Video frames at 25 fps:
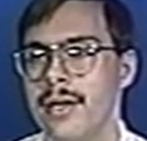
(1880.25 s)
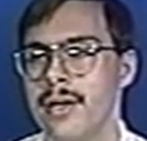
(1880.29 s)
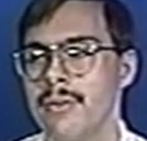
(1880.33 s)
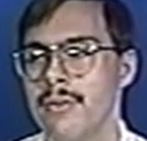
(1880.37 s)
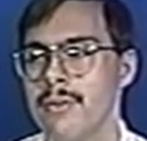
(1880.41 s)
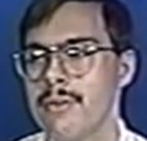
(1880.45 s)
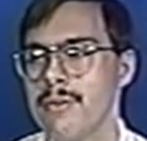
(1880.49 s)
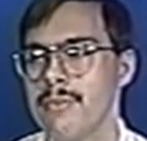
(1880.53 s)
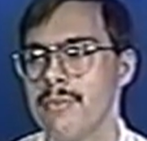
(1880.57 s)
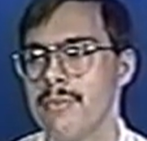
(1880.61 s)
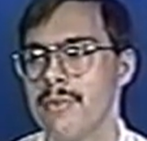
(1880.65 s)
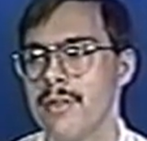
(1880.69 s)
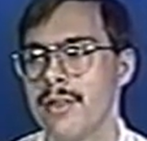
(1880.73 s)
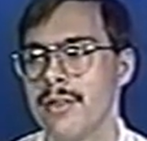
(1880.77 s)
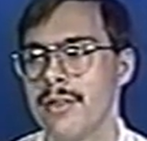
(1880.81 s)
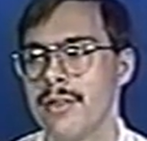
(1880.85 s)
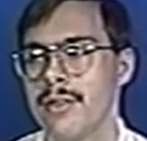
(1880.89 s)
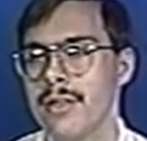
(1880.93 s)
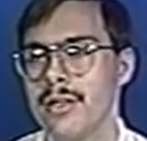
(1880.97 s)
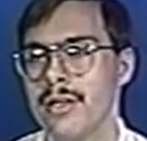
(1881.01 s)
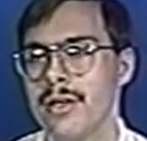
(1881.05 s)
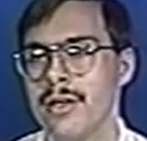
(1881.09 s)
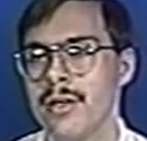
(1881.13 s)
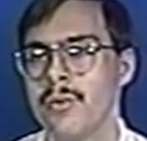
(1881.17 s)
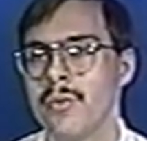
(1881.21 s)
And
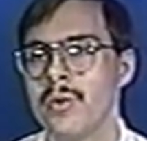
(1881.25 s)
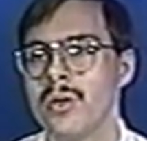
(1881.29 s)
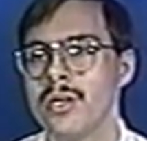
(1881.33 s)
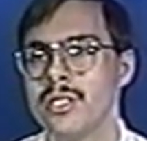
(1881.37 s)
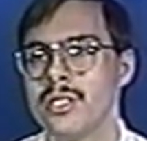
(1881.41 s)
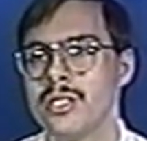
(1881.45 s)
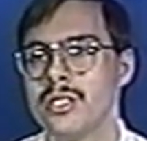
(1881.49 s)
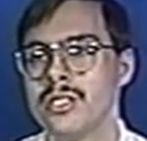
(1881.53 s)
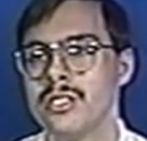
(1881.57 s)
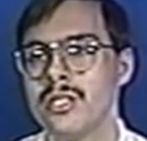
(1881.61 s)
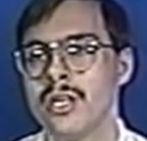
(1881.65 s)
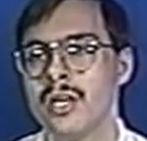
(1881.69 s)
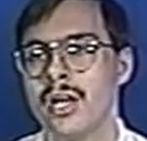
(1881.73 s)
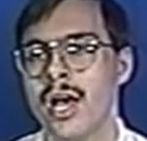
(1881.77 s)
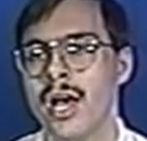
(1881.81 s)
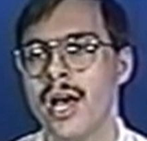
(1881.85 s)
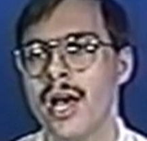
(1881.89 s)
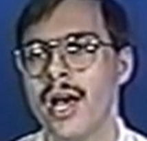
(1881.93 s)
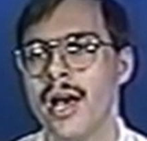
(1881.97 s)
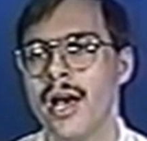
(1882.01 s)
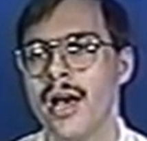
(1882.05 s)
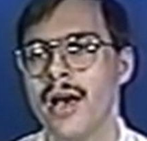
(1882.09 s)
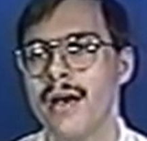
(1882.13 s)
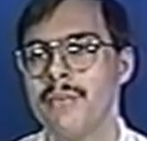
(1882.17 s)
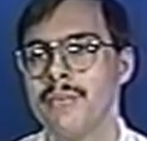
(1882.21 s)
it wasn't
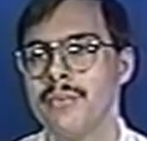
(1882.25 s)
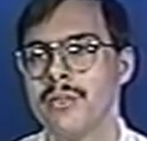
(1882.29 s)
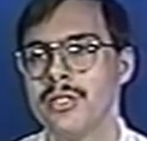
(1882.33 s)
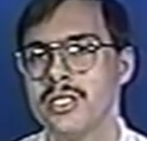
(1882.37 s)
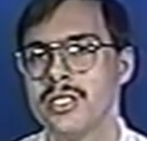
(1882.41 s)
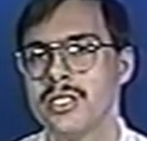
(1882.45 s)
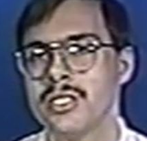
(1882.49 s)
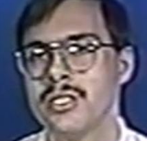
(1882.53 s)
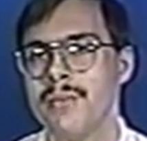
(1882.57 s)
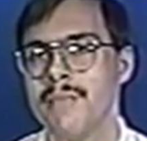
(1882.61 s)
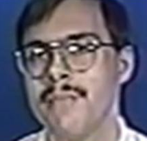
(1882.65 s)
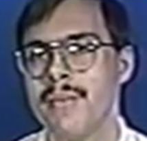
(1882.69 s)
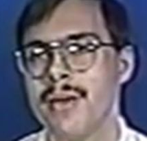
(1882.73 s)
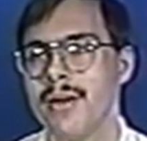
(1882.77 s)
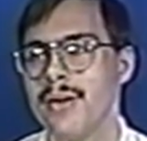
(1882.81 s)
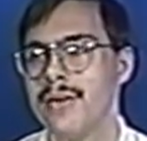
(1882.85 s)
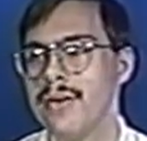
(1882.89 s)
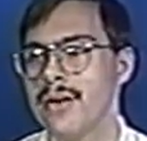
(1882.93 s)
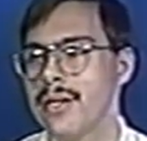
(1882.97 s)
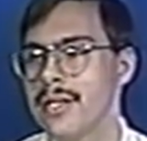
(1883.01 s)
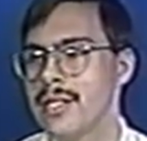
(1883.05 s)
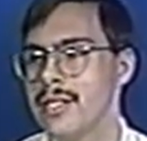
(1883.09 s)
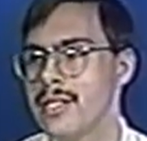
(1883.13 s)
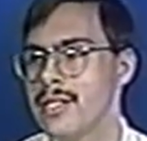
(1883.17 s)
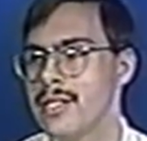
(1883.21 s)
just
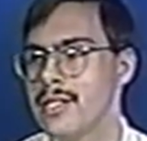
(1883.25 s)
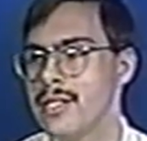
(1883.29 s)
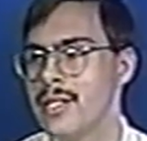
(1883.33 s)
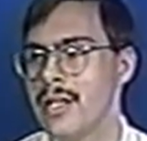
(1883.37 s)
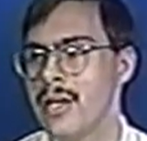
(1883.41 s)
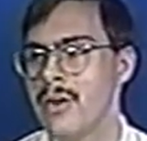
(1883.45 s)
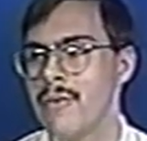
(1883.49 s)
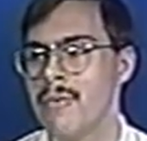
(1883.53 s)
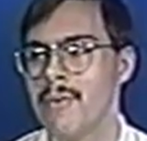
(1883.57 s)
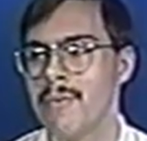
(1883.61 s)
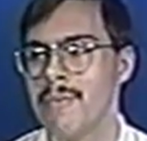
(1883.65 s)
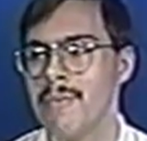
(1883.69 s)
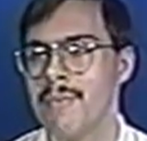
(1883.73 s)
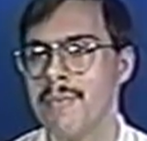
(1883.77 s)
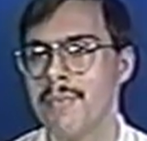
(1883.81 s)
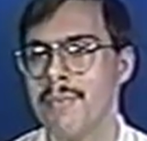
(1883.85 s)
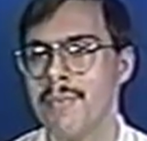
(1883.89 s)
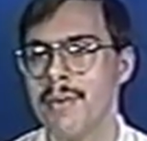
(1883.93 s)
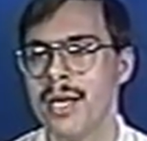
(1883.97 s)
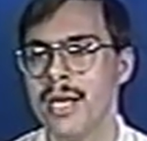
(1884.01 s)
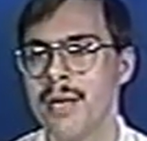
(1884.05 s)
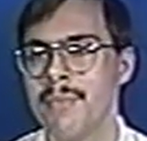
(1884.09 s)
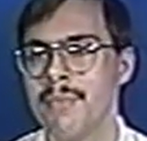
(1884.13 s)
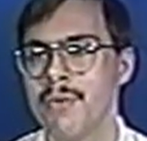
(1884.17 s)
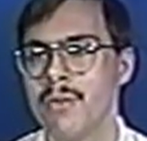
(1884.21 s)
Americans. There were
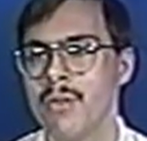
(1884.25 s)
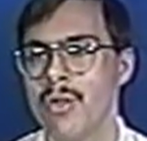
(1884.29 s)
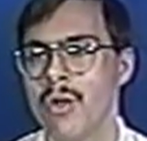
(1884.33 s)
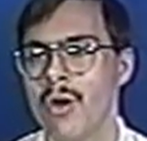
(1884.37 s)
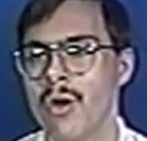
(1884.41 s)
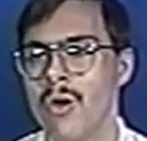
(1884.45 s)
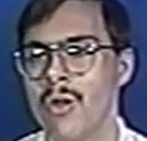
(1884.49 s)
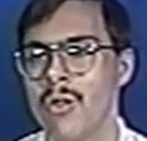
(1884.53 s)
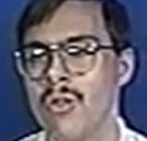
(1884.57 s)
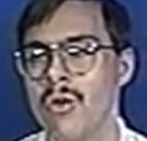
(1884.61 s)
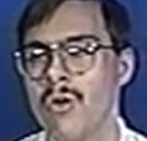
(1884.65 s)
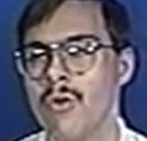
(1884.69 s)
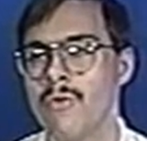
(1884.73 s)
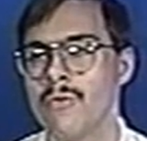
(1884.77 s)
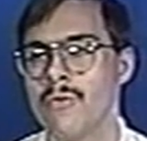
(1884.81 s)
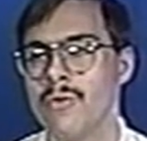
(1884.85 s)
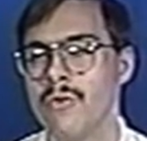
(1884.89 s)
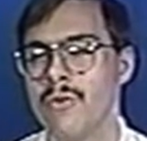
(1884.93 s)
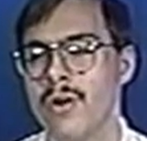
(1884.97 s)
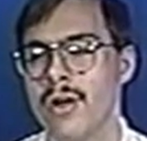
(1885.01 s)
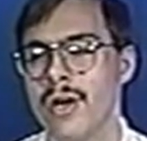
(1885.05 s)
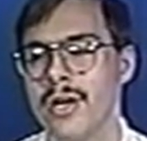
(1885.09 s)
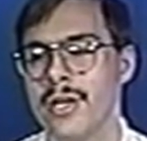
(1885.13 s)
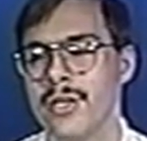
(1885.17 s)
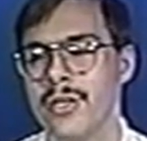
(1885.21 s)
people all
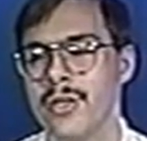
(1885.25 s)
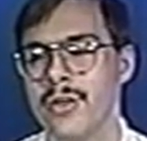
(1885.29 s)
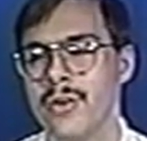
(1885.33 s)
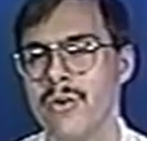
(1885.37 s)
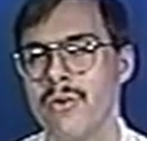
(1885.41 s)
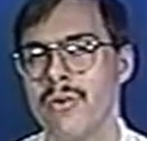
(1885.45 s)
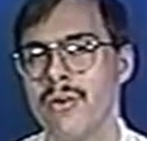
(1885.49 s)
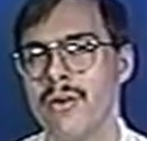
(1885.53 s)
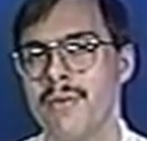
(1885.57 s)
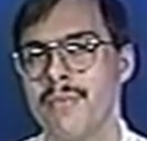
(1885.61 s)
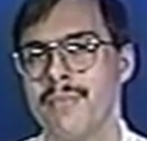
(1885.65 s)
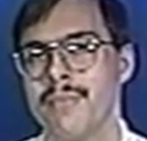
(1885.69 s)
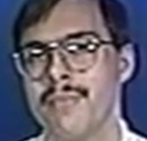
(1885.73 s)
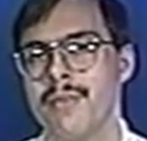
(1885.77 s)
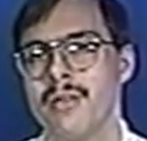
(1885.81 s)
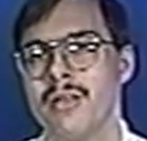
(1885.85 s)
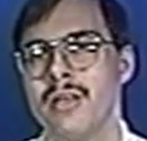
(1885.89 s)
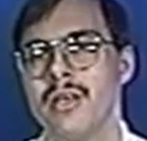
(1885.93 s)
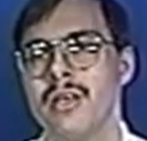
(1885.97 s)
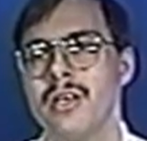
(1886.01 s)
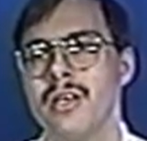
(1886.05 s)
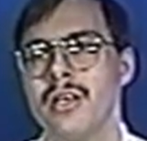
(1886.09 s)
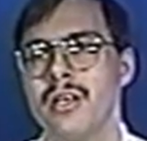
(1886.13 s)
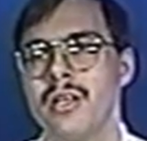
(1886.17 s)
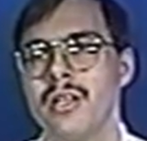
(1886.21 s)
over Europe
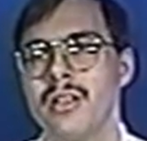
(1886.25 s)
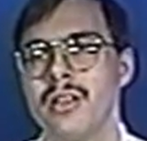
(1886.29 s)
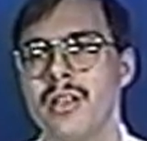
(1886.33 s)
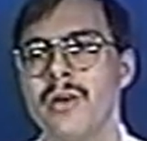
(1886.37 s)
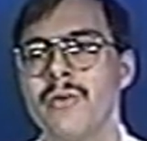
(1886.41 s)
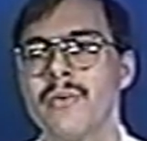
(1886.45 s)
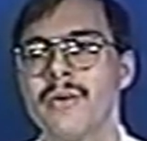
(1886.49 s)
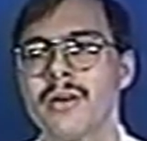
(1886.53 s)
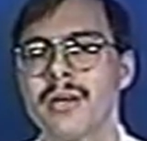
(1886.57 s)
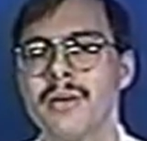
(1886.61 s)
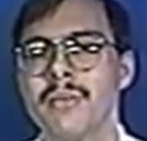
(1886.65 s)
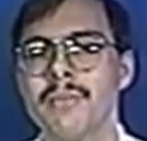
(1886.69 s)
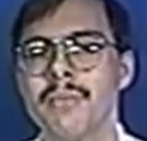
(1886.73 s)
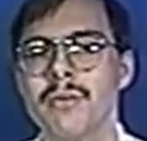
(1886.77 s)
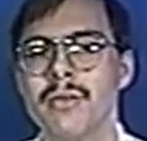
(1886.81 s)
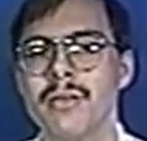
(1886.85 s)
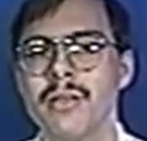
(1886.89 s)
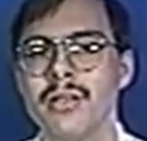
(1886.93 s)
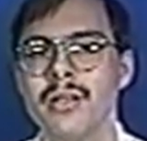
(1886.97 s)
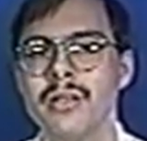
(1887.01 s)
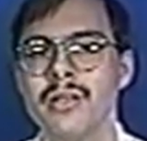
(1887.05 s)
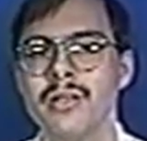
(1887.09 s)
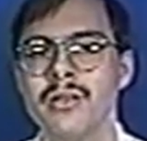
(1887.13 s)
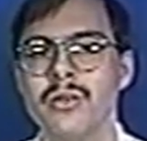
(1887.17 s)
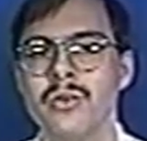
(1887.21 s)
that were
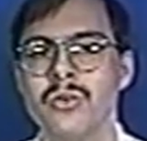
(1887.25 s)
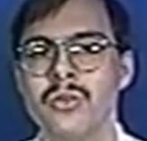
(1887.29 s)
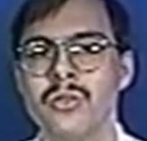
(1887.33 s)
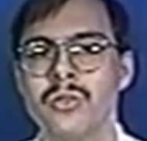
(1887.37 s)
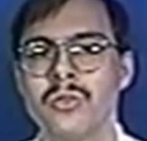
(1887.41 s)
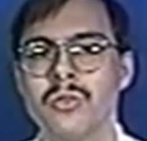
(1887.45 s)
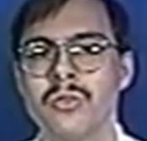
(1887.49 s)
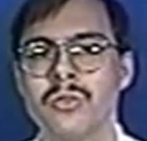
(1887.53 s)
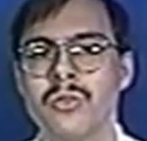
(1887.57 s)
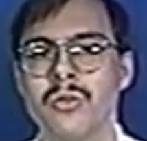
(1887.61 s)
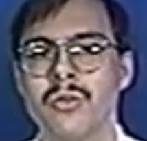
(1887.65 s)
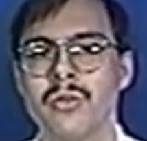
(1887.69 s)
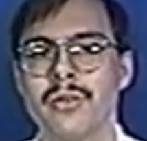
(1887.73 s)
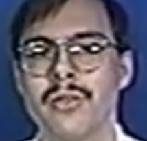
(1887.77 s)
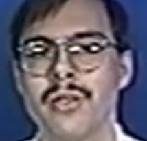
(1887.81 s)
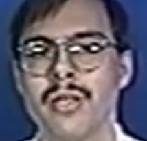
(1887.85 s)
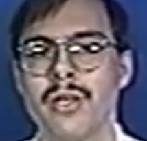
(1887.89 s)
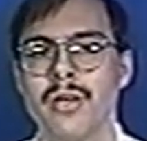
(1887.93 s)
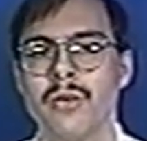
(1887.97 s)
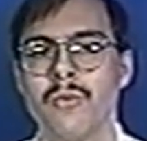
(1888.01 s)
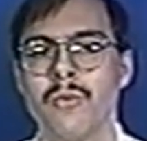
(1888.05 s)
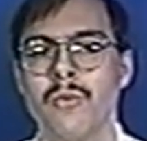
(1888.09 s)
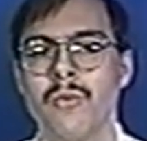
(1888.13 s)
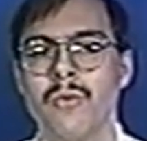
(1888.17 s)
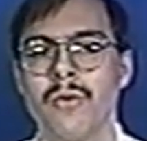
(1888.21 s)
completely neutral during
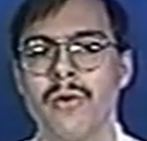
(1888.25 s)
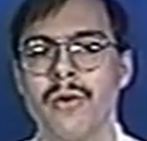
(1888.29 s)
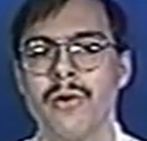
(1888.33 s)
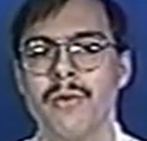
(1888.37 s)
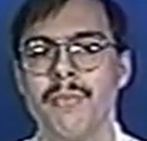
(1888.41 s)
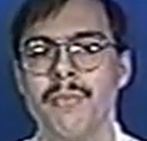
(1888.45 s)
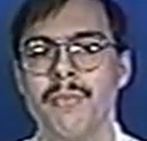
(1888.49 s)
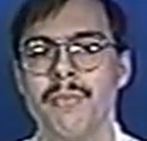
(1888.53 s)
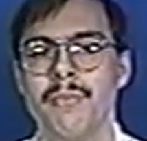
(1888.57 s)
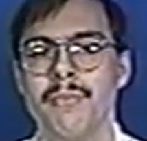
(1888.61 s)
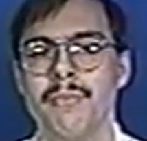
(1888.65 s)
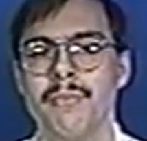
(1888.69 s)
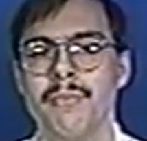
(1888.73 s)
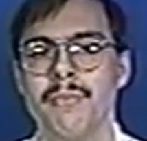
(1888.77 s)
the war.